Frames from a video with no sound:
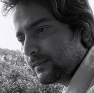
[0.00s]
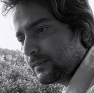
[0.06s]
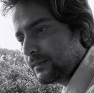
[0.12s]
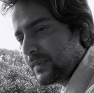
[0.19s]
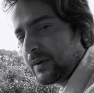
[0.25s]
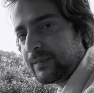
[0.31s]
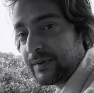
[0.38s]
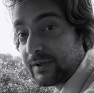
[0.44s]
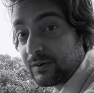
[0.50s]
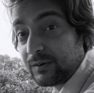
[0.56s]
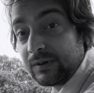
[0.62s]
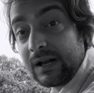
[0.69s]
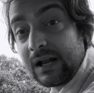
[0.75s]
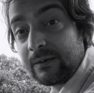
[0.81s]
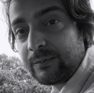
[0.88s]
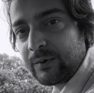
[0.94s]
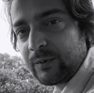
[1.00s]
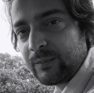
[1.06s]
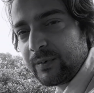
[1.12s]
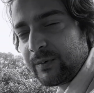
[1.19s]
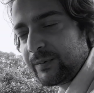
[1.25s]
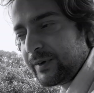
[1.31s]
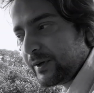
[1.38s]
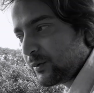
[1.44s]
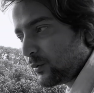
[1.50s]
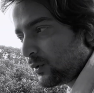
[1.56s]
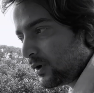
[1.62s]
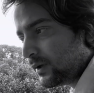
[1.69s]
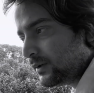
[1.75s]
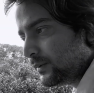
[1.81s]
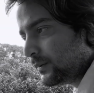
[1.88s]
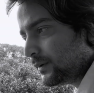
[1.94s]
Maybe it will help you, maybe it
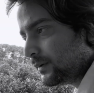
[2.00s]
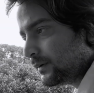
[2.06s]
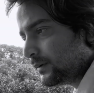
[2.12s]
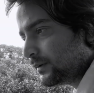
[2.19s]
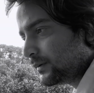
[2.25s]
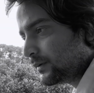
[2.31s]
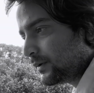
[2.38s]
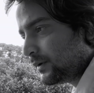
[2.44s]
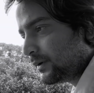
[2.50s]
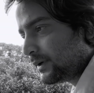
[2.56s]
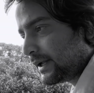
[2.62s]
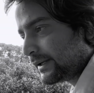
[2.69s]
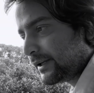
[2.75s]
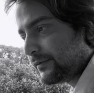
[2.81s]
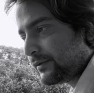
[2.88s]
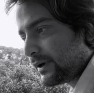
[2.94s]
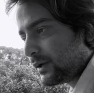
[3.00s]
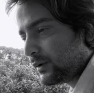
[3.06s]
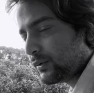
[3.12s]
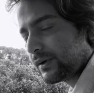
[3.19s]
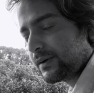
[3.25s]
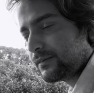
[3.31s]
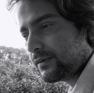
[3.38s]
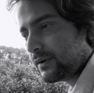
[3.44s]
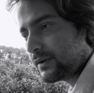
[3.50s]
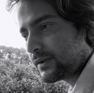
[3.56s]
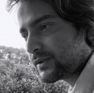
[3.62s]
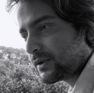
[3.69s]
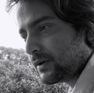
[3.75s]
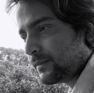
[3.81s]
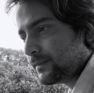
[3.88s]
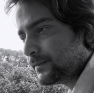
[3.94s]
won't. You know, like if you are looking for
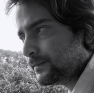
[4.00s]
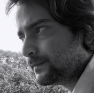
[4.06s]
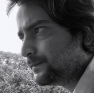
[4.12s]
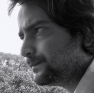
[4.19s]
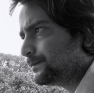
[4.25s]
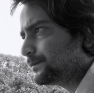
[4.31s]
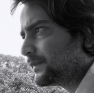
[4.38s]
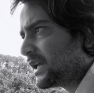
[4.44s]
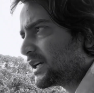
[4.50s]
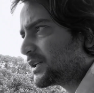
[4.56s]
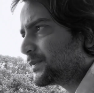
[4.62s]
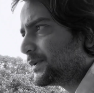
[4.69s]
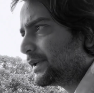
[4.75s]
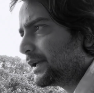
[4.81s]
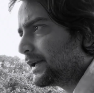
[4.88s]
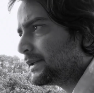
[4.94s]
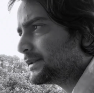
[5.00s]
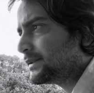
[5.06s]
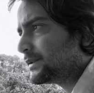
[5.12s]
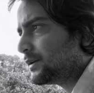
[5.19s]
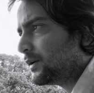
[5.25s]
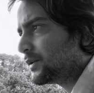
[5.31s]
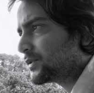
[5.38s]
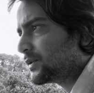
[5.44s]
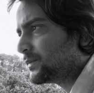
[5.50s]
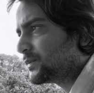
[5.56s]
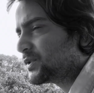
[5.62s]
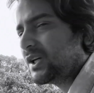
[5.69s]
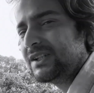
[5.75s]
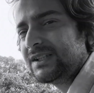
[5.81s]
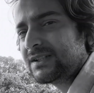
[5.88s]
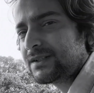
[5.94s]
some experience or some
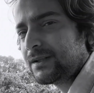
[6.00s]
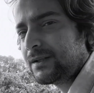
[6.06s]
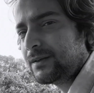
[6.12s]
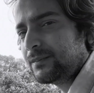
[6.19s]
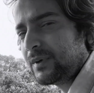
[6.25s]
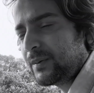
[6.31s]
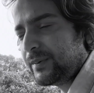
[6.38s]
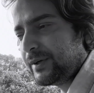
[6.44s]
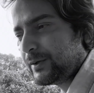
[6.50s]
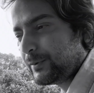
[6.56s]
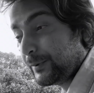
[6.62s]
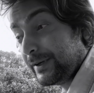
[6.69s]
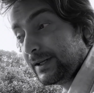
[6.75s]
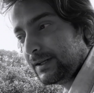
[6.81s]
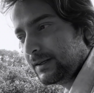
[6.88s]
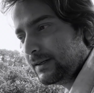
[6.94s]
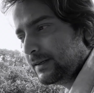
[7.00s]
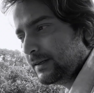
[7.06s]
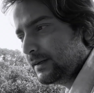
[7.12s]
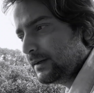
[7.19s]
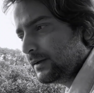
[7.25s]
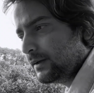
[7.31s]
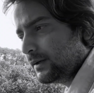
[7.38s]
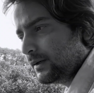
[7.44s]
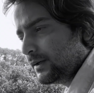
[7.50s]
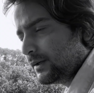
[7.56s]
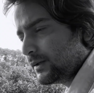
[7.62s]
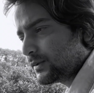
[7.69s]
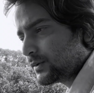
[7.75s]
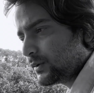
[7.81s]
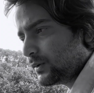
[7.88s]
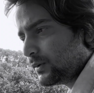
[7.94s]
suggestion, maybe it will.
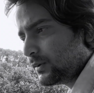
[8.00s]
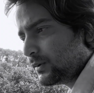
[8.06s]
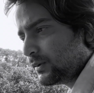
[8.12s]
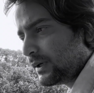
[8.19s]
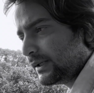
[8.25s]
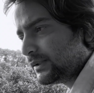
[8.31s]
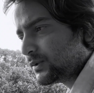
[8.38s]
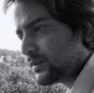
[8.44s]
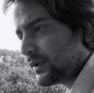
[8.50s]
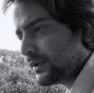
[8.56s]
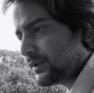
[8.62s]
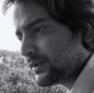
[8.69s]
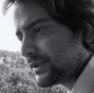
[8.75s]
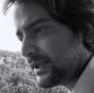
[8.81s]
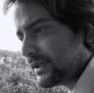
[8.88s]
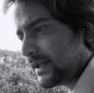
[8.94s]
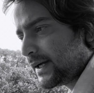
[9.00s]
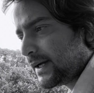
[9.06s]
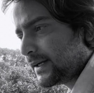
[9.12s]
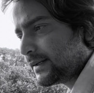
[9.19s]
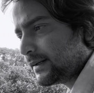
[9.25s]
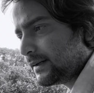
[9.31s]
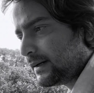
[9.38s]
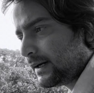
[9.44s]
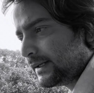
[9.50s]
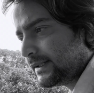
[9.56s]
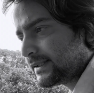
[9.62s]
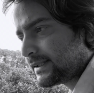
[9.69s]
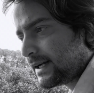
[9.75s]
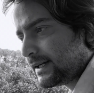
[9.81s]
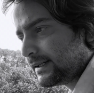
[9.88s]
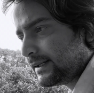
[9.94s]
So I just want to say that I
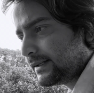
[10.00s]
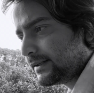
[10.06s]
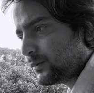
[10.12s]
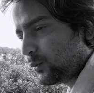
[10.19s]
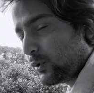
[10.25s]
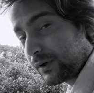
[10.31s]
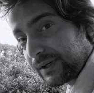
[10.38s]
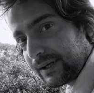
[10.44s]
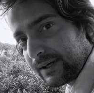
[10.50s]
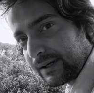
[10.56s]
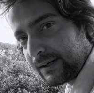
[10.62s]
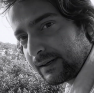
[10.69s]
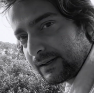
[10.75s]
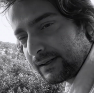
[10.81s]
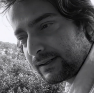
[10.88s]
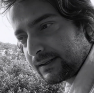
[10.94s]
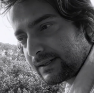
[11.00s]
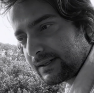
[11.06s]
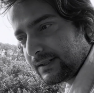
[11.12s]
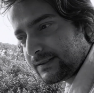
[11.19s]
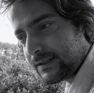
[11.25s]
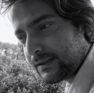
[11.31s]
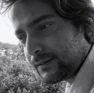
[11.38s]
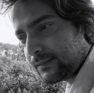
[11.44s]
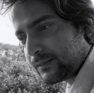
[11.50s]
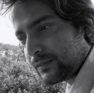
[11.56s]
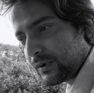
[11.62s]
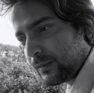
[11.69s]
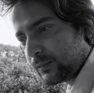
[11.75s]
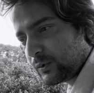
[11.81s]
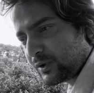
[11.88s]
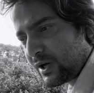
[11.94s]
started working in kitchen
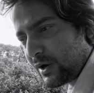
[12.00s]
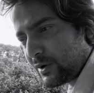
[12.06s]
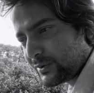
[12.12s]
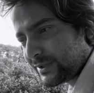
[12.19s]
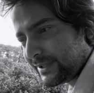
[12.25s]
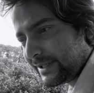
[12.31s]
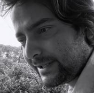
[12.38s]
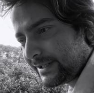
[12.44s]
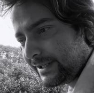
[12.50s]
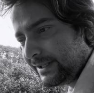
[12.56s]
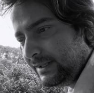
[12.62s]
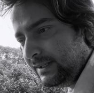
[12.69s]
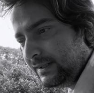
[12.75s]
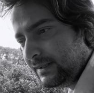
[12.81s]
from 2018,